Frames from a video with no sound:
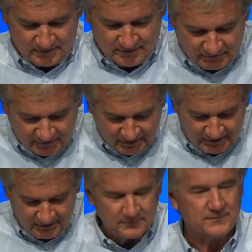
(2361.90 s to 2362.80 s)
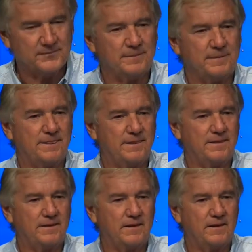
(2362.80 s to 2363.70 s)
of the kingdom.
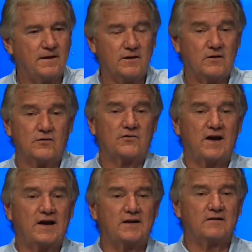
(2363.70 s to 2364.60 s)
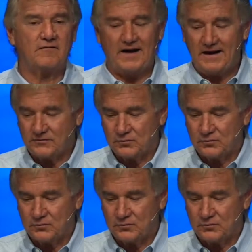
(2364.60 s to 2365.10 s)
They're standing fast